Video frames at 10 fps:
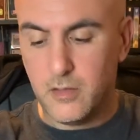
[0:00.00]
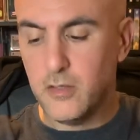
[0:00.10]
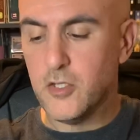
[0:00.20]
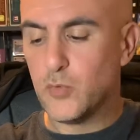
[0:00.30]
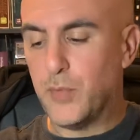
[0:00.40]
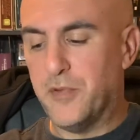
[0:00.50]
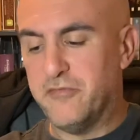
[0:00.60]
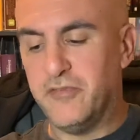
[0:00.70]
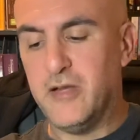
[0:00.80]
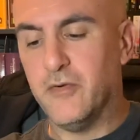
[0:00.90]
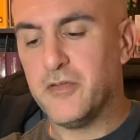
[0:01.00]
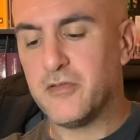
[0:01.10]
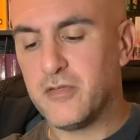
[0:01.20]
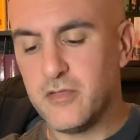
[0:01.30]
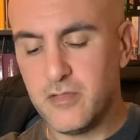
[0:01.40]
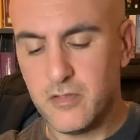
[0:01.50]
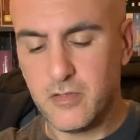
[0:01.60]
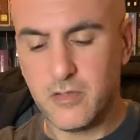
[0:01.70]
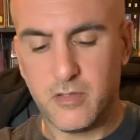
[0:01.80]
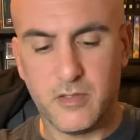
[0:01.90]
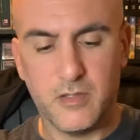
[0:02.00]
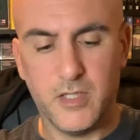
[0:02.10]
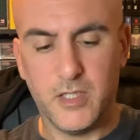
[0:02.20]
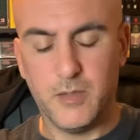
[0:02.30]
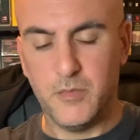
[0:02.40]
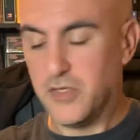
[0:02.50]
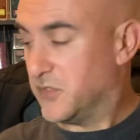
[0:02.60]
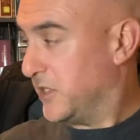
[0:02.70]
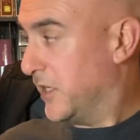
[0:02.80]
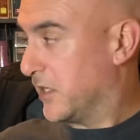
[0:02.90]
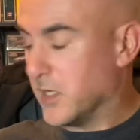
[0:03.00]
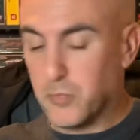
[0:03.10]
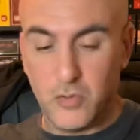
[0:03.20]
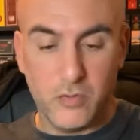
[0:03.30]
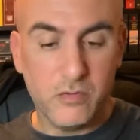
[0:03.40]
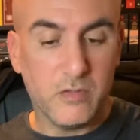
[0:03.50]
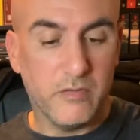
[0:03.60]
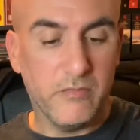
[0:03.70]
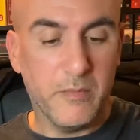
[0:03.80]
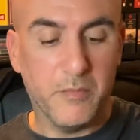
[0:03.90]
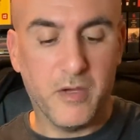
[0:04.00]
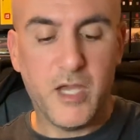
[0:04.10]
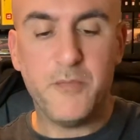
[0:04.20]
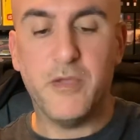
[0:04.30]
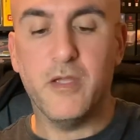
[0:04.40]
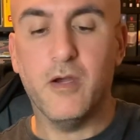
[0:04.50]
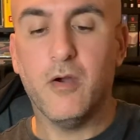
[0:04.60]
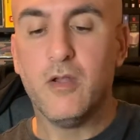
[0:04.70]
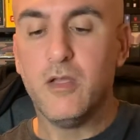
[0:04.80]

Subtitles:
Here's one of my favorites. You can see a couple of them behind me here.